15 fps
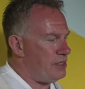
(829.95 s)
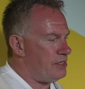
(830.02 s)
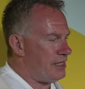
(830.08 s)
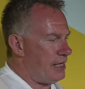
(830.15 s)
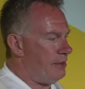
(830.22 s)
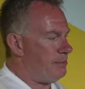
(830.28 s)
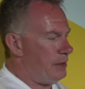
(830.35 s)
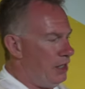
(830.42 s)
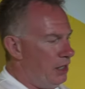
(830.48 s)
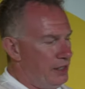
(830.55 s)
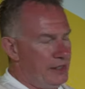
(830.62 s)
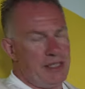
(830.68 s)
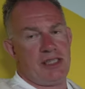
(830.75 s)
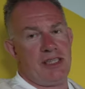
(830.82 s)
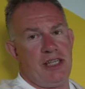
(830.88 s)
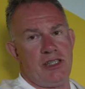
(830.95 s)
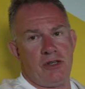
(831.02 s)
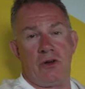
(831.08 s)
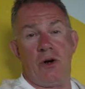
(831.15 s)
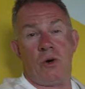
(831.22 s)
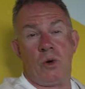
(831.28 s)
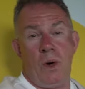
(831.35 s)
is that behind the seats,
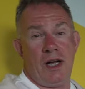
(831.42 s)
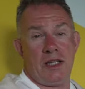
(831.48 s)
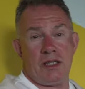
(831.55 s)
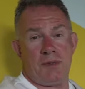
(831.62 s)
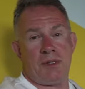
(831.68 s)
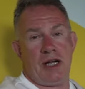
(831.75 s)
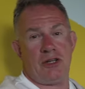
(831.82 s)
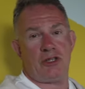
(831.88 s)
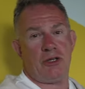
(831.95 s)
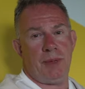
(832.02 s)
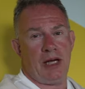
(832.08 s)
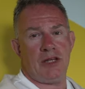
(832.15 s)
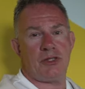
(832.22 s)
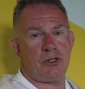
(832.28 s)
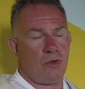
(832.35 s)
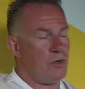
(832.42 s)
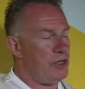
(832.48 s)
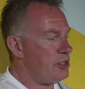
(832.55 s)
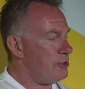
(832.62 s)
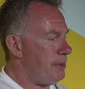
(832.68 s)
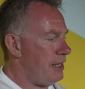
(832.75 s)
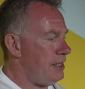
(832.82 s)
you've got quite a substantial amount of
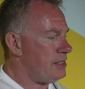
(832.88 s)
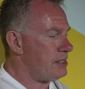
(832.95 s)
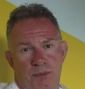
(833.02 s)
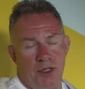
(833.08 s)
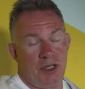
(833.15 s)
storage space.